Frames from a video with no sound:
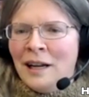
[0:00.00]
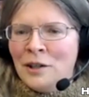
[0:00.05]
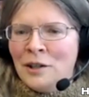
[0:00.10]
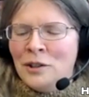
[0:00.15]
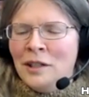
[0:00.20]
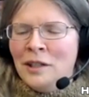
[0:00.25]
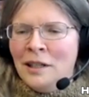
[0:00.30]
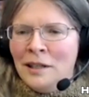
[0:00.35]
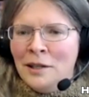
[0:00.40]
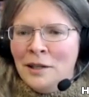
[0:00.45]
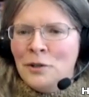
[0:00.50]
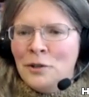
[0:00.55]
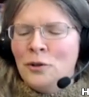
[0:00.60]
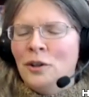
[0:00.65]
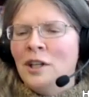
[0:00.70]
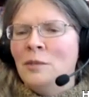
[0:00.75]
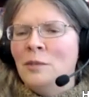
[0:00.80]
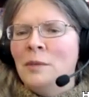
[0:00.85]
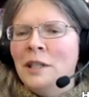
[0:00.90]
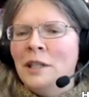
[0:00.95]
it actually
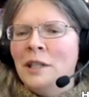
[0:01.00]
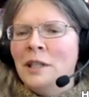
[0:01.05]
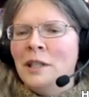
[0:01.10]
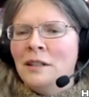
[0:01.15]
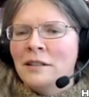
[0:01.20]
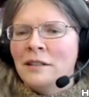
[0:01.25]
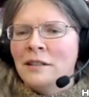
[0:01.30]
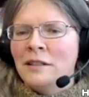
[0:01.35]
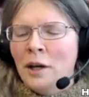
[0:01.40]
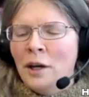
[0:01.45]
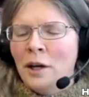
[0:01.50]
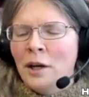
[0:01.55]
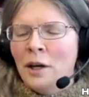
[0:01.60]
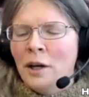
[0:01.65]
literally means